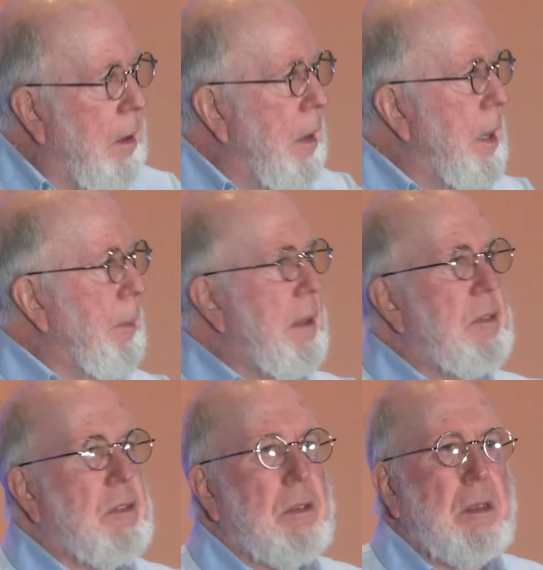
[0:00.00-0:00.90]
Let me
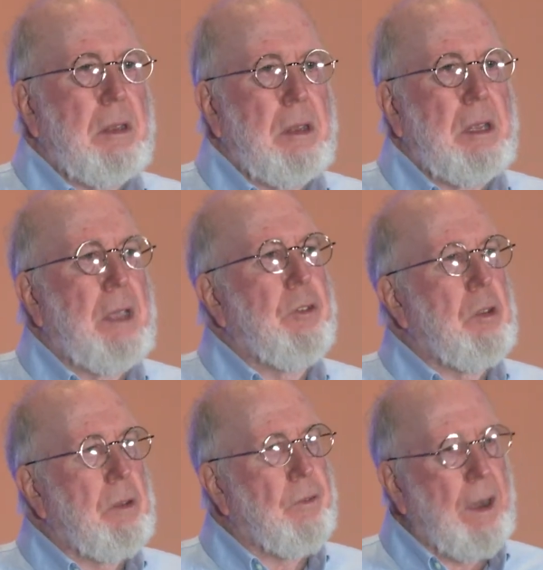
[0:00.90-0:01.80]
give you
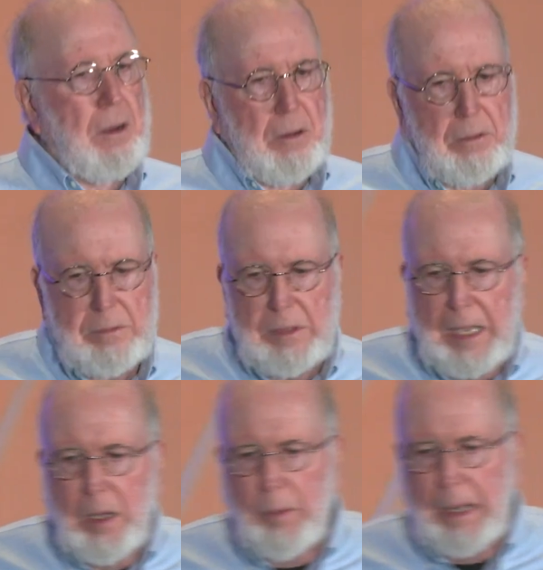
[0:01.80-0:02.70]
the final
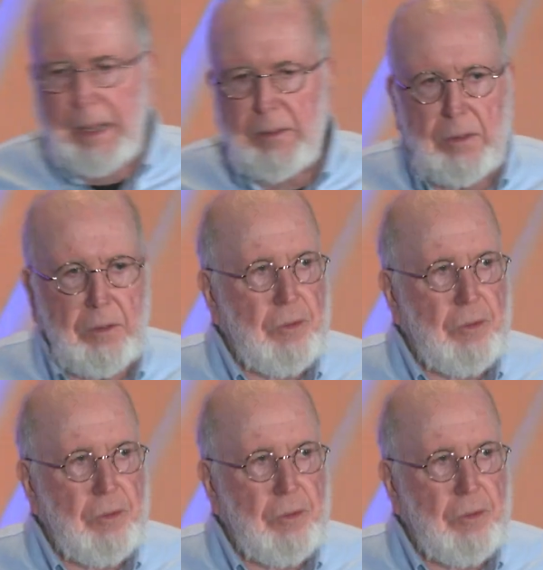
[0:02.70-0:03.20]
takeaway lessons